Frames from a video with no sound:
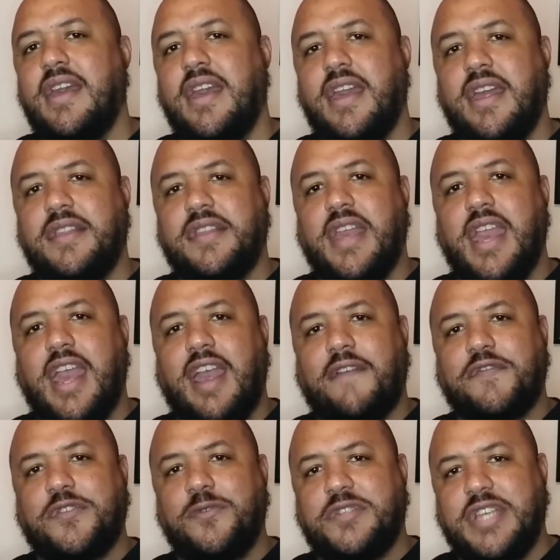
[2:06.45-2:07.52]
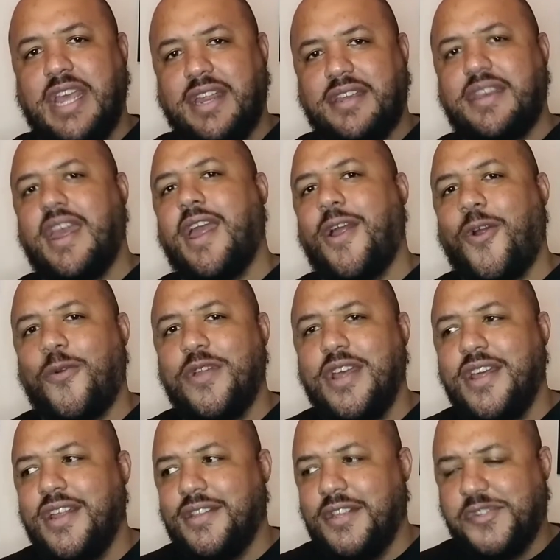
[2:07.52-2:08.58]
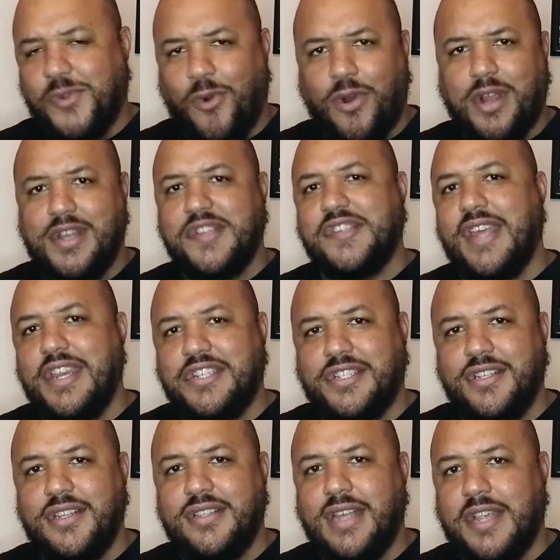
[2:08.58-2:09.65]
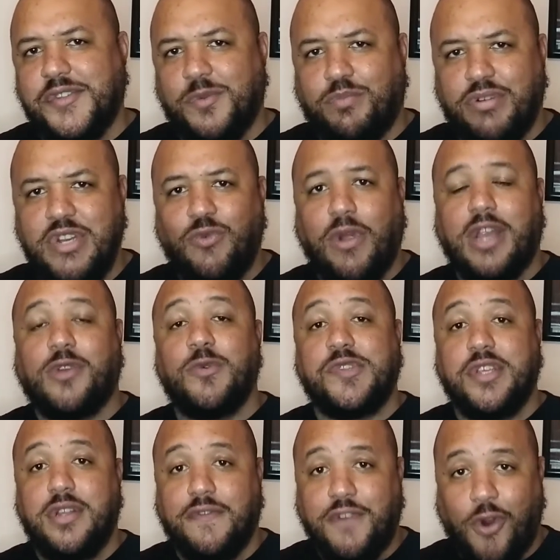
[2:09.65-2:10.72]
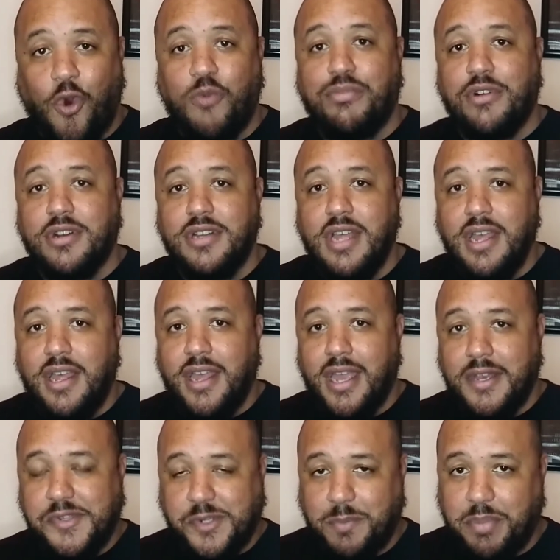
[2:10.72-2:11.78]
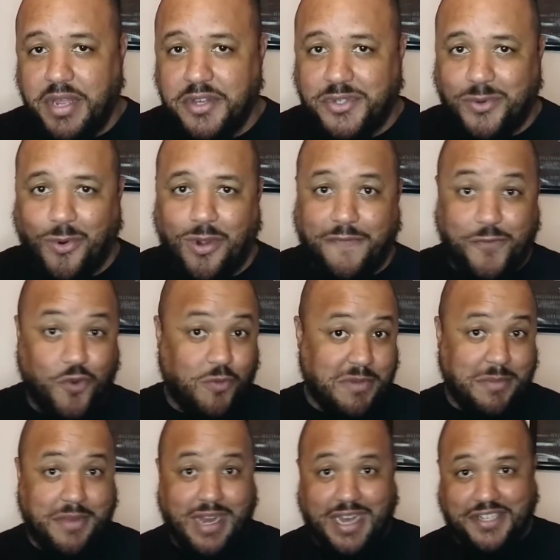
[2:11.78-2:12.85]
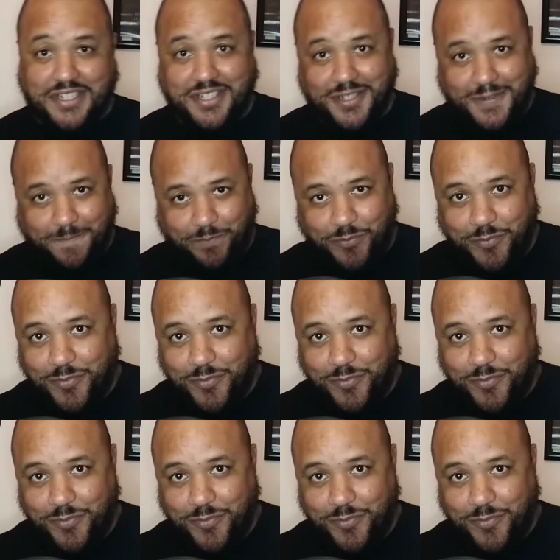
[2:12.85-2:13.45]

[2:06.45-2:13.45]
and they have to take down this organization that's the prerequisite of Cobra and Serpentor, if you remember that shit.